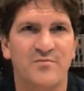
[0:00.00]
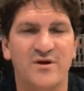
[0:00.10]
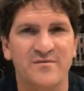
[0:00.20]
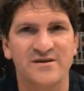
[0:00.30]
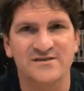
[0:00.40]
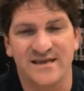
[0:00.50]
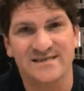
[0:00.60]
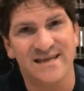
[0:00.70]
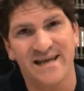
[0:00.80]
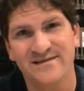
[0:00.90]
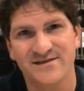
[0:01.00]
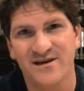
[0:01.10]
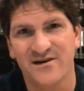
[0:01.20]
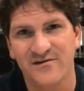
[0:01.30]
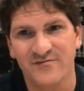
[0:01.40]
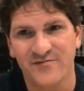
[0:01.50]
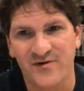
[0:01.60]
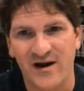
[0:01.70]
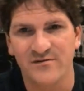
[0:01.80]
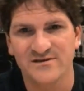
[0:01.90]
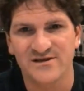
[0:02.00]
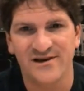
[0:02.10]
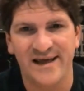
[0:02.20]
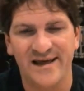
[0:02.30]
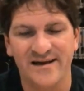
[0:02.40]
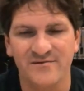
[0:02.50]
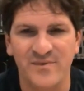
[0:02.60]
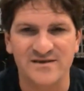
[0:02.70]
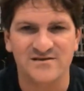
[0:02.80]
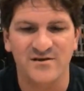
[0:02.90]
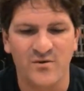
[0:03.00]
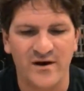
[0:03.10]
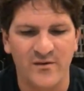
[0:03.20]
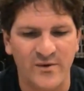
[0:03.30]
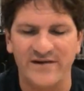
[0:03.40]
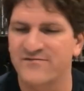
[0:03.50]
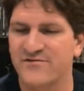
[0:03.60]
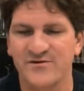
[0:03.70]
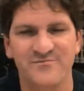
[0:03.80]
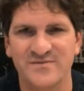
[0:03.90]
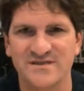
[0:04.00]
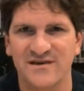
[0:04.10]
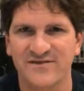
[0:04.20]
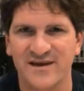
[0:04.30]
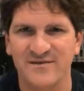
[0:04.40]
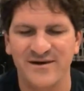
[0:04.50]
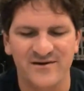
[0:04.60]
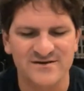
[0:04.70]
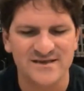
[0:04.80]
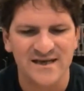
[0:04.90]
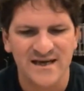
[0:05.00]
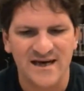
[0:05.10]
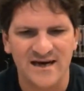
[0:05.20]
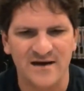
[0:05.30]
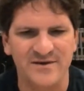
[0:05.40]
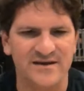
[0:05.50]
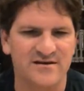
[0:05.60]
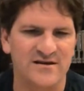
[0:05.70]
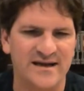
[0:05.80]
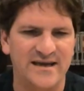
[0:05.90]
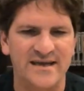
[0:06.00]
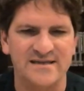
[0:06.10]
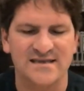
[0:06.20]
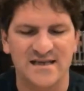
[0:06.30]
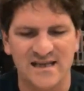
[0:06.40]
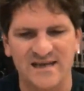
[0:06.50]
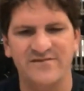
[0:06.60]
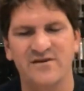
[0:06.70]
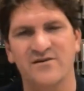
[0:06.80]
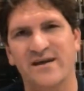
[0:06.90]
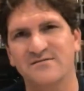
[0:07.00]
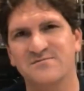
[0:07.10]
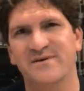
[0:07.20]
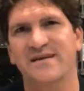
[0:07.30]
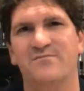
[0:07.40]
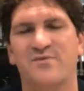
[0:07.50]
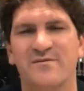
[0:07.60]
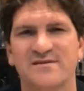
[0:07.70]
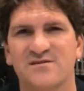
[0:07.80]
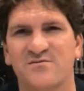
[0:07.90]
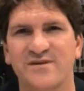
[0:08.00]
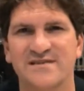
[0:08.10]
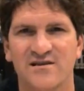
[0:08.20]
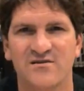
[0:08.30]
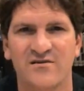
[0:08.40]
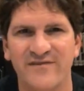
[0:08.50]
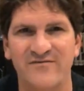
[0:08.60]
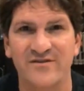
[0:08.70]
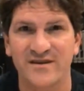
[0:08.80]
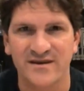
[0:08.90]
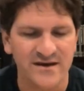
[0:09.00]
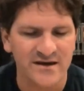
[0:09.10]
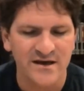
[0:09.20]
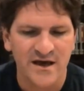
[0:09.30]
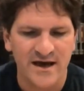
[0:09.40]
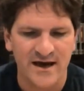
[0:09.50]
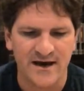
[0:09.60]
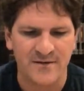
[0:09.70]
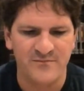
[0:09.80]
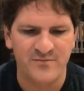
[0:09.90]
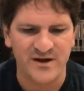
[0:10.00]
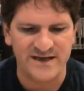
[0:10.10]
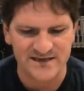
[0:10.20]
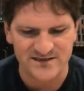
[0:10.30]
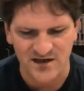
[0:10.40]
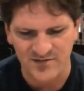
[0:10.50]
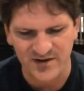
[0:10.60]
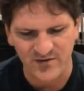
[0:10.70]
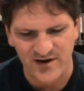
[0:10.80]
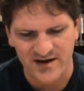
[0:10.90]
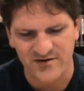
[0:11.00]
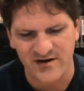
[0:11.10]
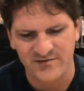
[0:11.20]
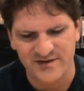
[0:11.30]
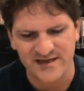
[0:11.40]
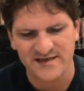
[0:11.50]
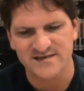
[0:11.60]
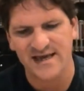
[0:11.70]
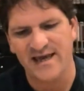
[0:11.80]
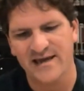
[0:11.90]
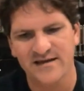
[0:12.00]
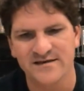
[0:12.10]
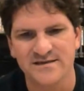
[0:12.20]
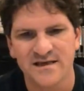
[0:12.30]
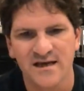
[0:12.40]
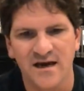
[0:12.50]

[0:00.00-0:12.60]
pretty much like stands there for hours on end, basically waiting for stuff to come out. He doesn't collect video games, but he pretty much is a reseller of everything. But he saw me walking around with these and